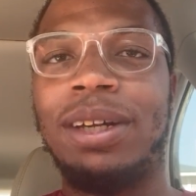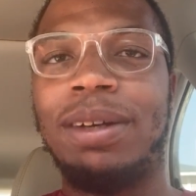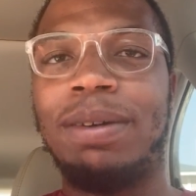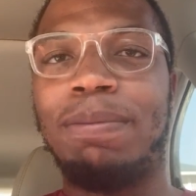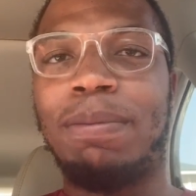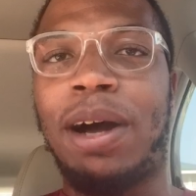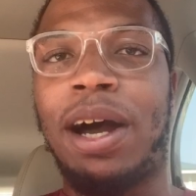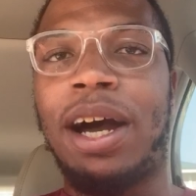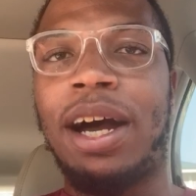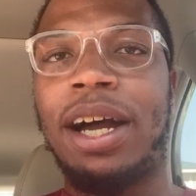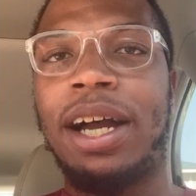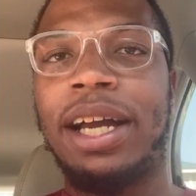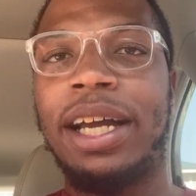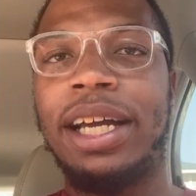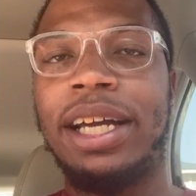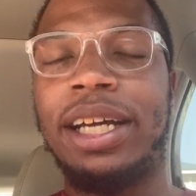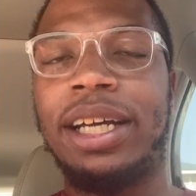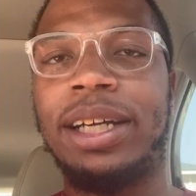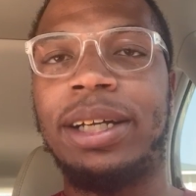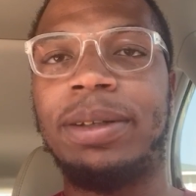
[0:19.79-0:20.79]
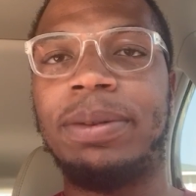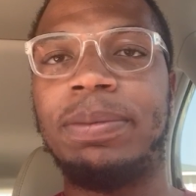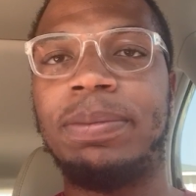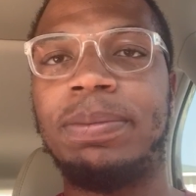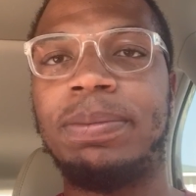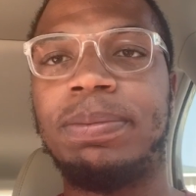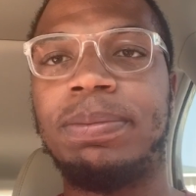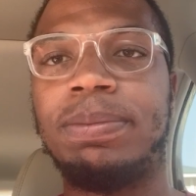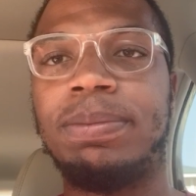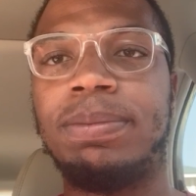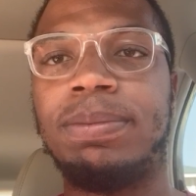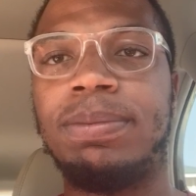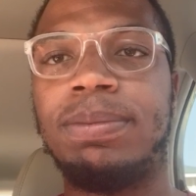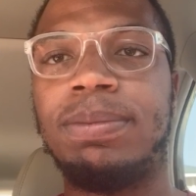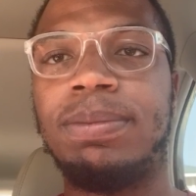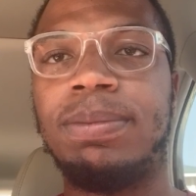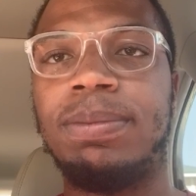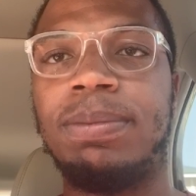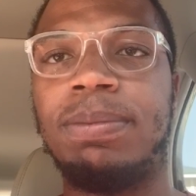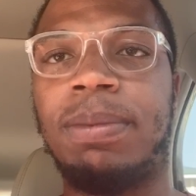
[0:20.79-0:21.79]
My
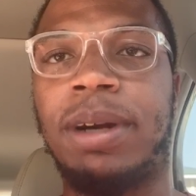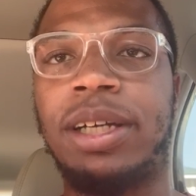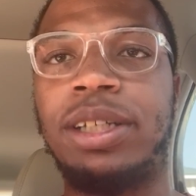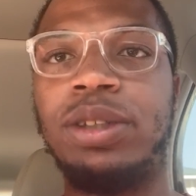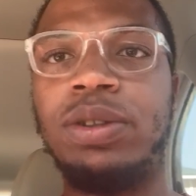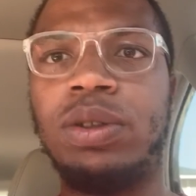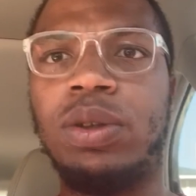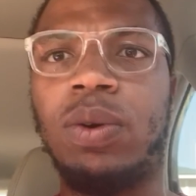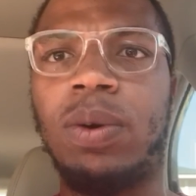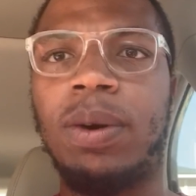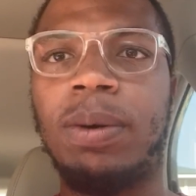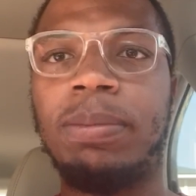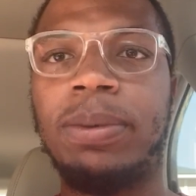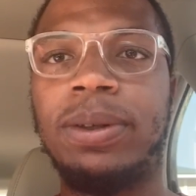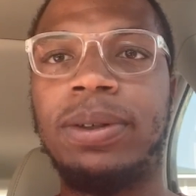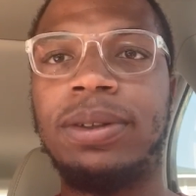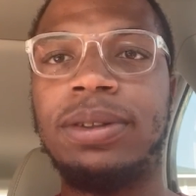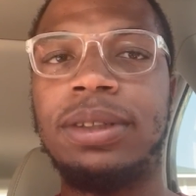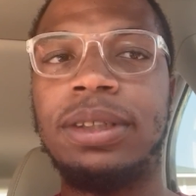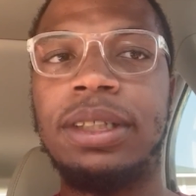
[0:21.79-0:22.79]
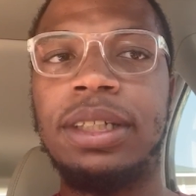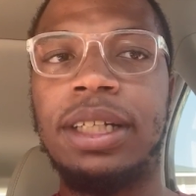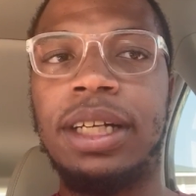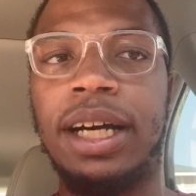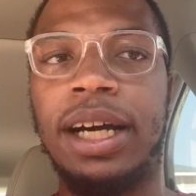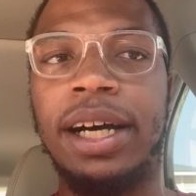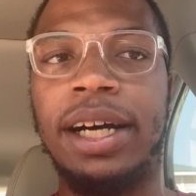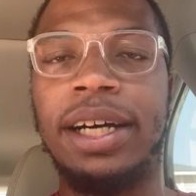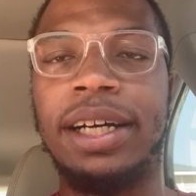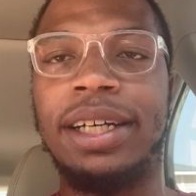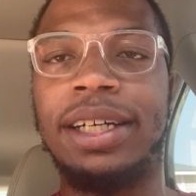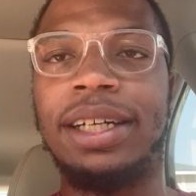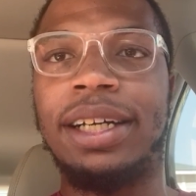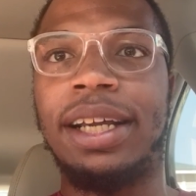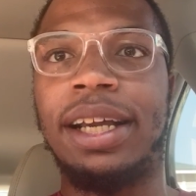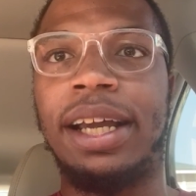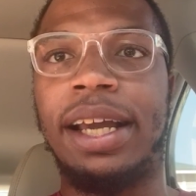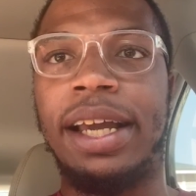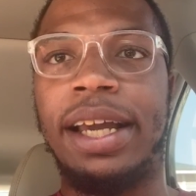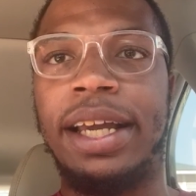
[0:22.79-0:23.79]
new normal,
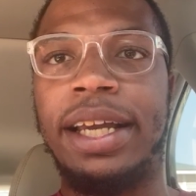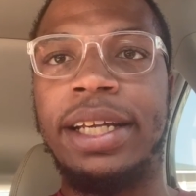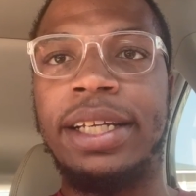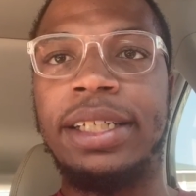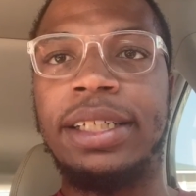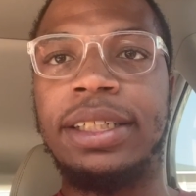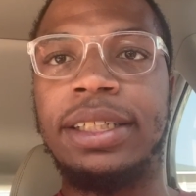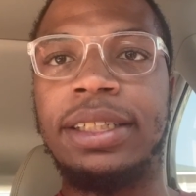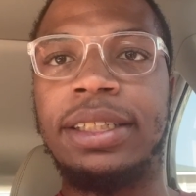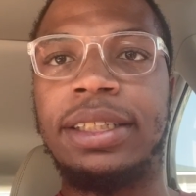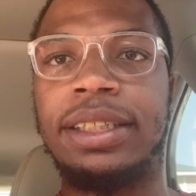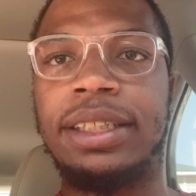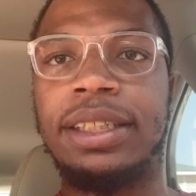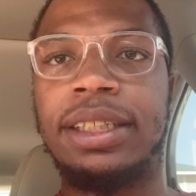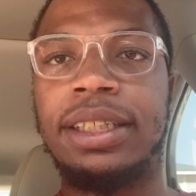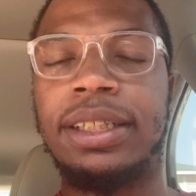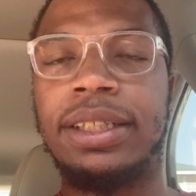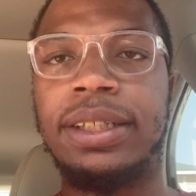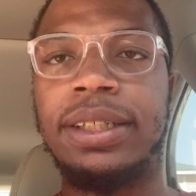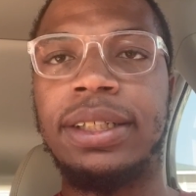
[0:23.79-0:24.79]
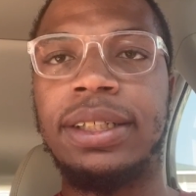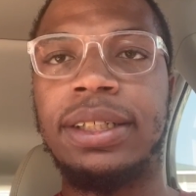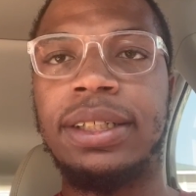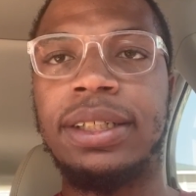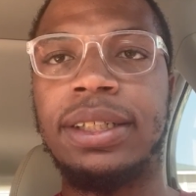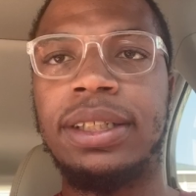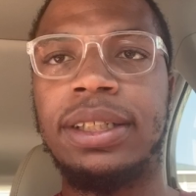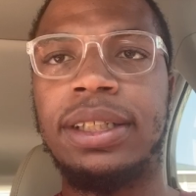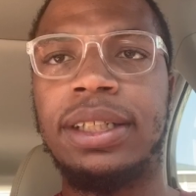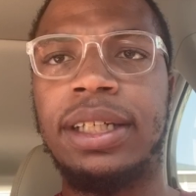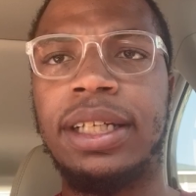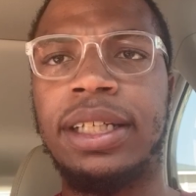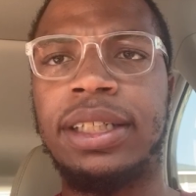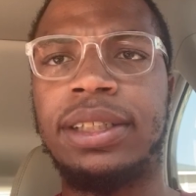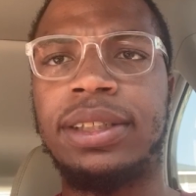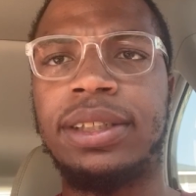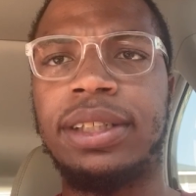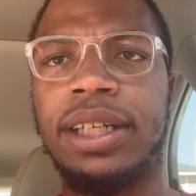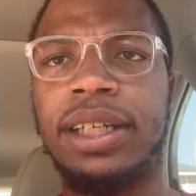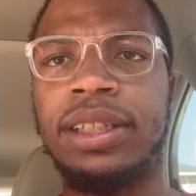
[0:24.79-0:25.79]
it's
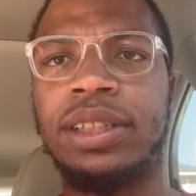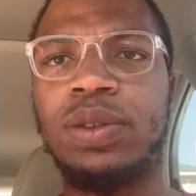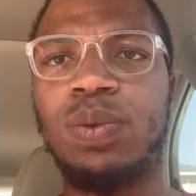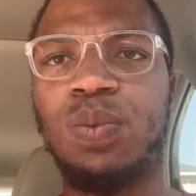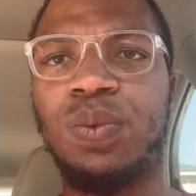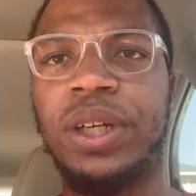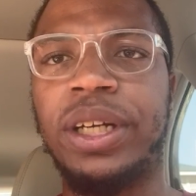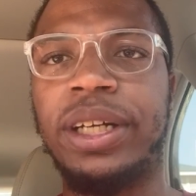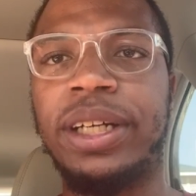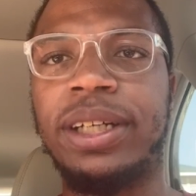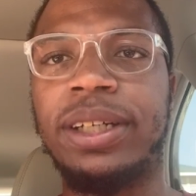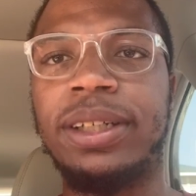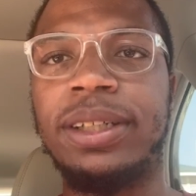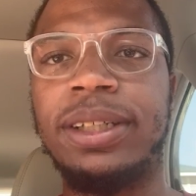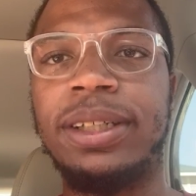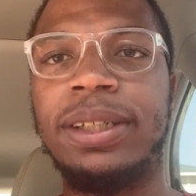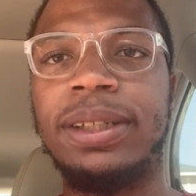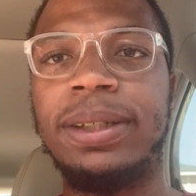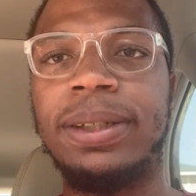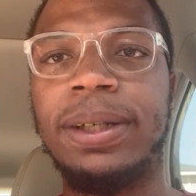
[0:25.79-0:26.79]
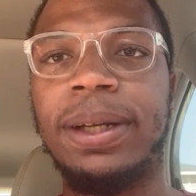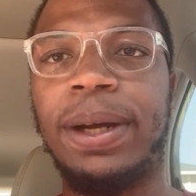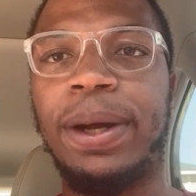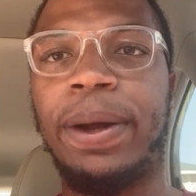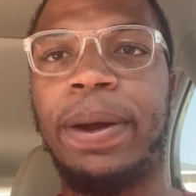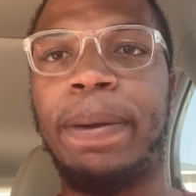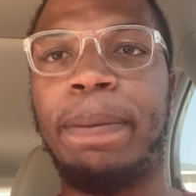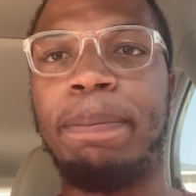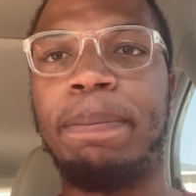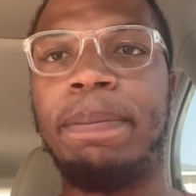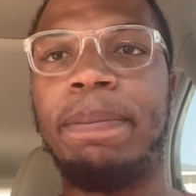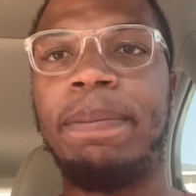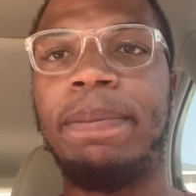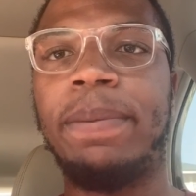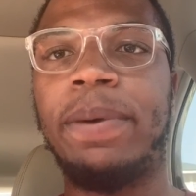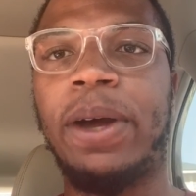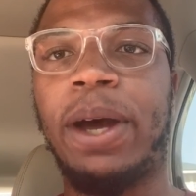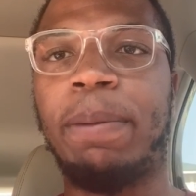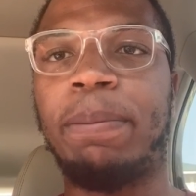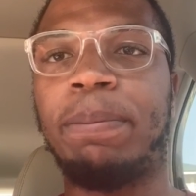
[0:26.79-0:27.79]
weird. I'm
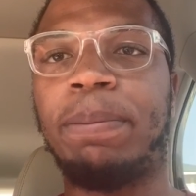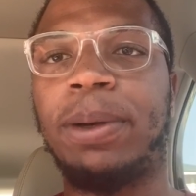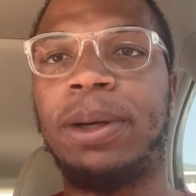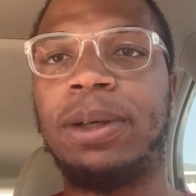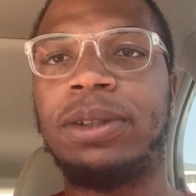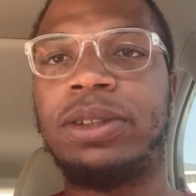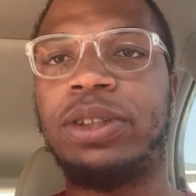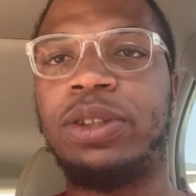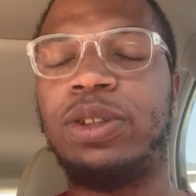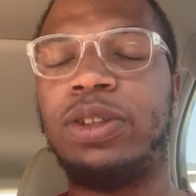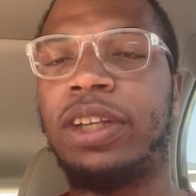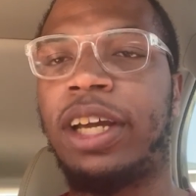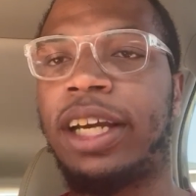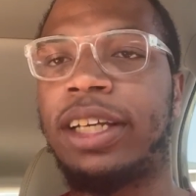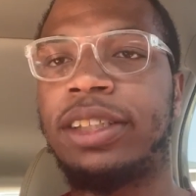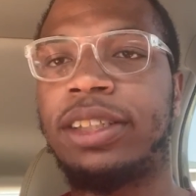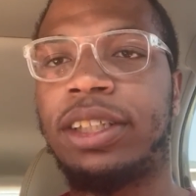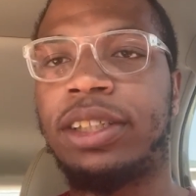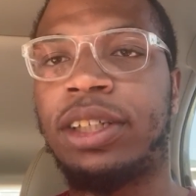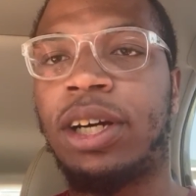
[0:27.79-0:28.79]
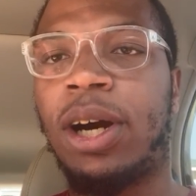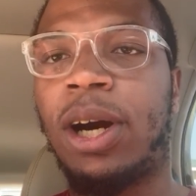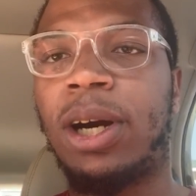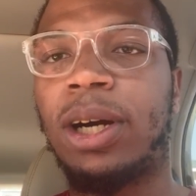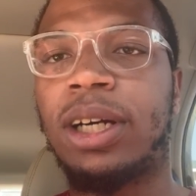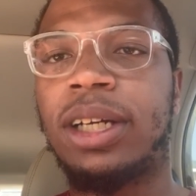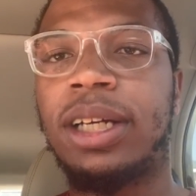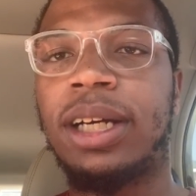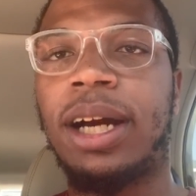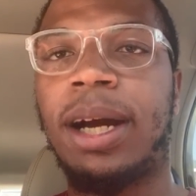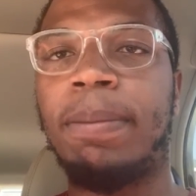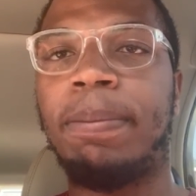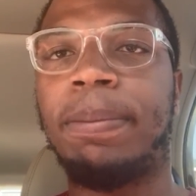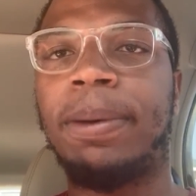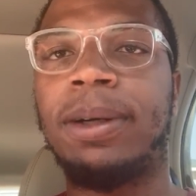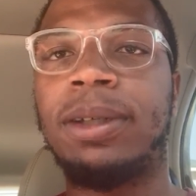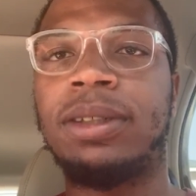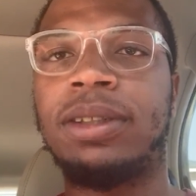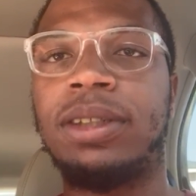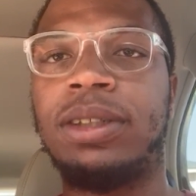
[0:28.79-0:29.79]
a person who likes to talk. I'm a
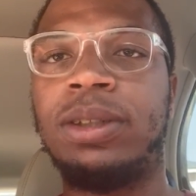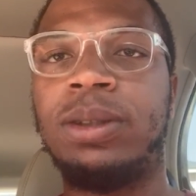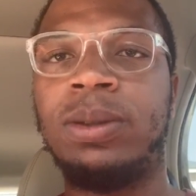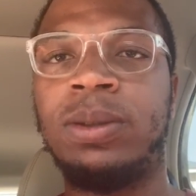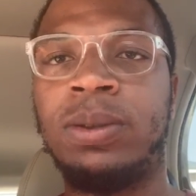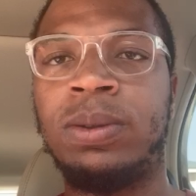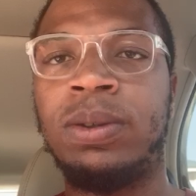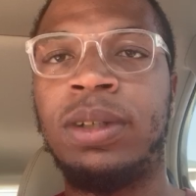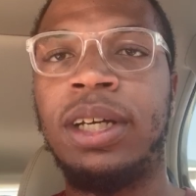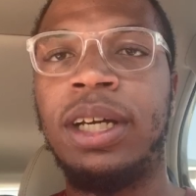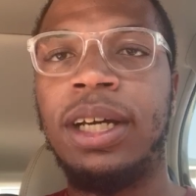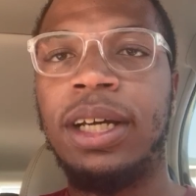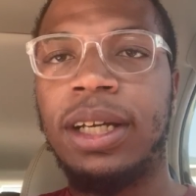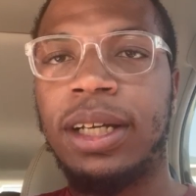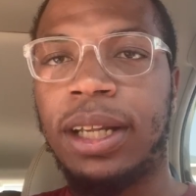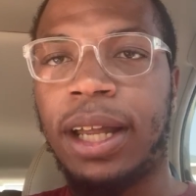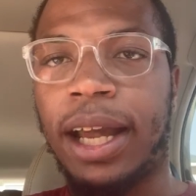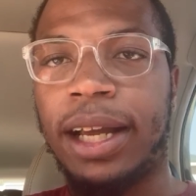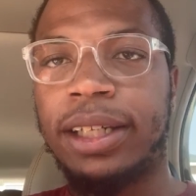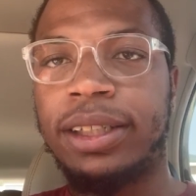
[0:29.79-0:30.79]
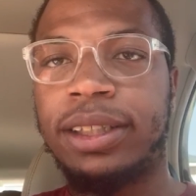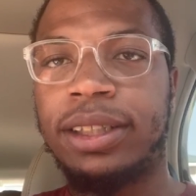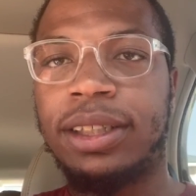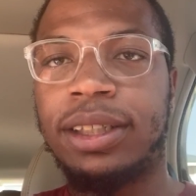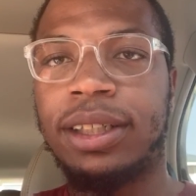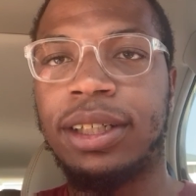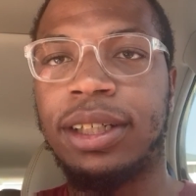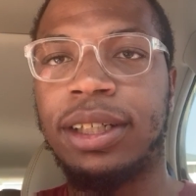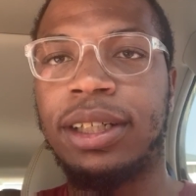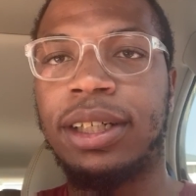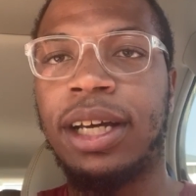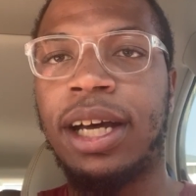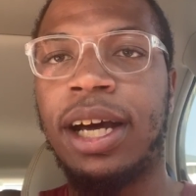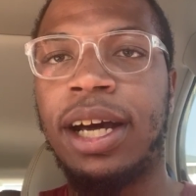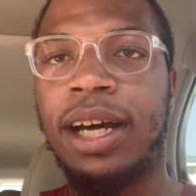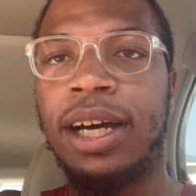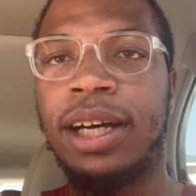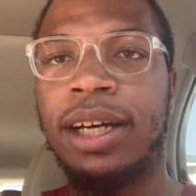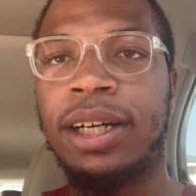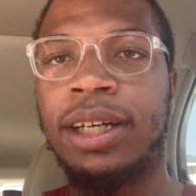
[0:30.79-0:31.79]
person who likes to
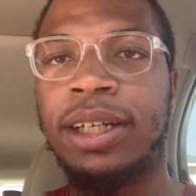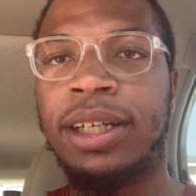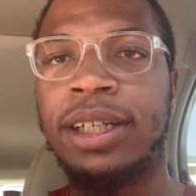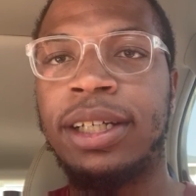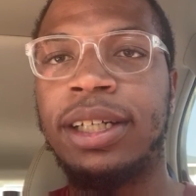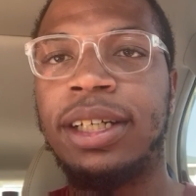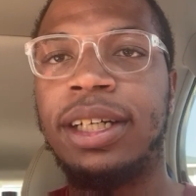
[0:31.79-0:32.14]
hug